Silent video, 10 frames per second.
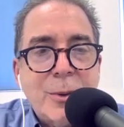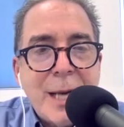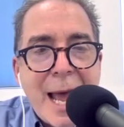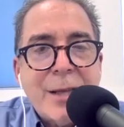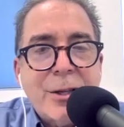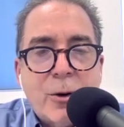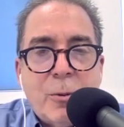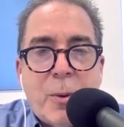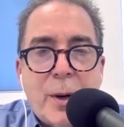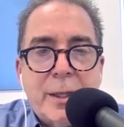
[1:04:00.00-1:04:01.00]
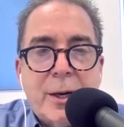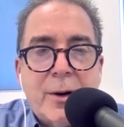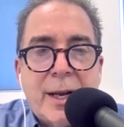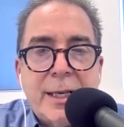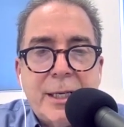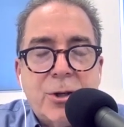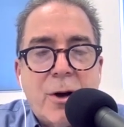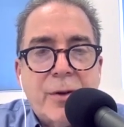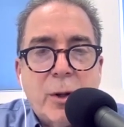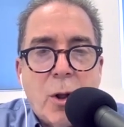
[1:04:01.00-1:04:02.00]
an ethical point there that I think is
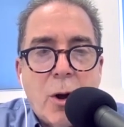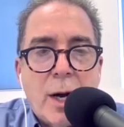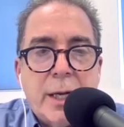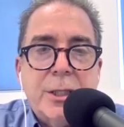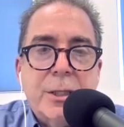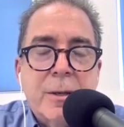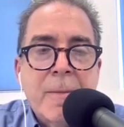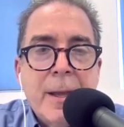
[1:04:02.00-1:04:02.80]
often lost.